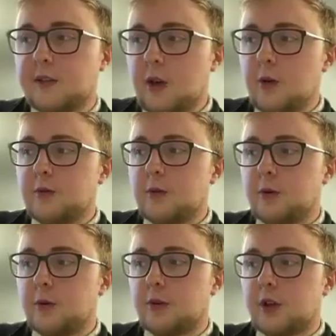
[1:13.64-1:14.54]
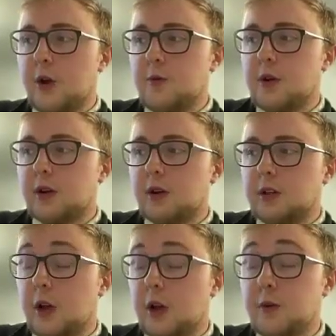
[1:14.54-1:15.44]
so of course Una
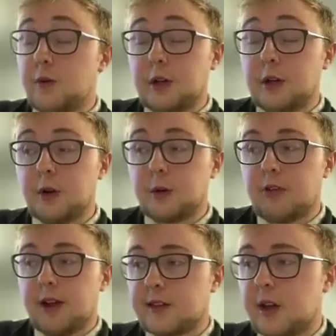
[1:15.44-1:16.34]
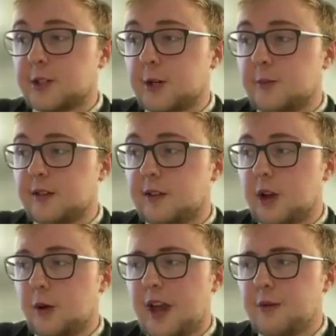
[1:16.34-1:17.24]
Luke got a brace 2
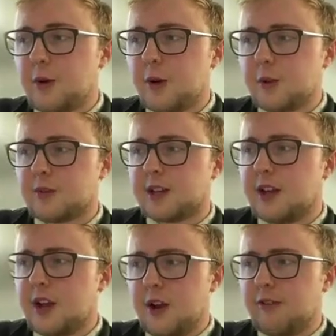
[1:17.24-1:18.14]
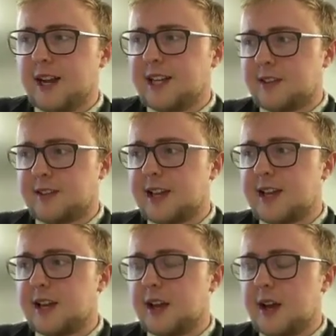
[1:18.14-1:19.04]
weeks ago. So how nice was it really to
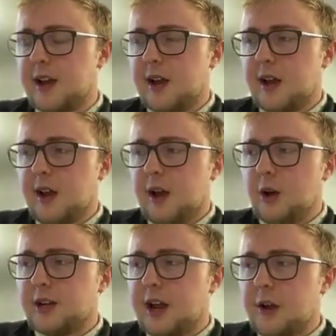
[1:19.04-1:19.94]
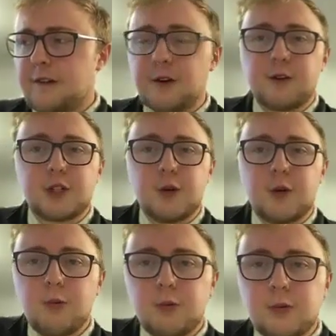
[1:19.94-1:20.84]
see her get her first two
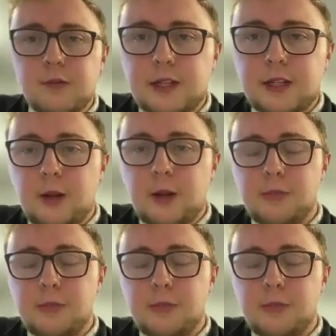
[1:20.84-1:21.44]
goals for the club?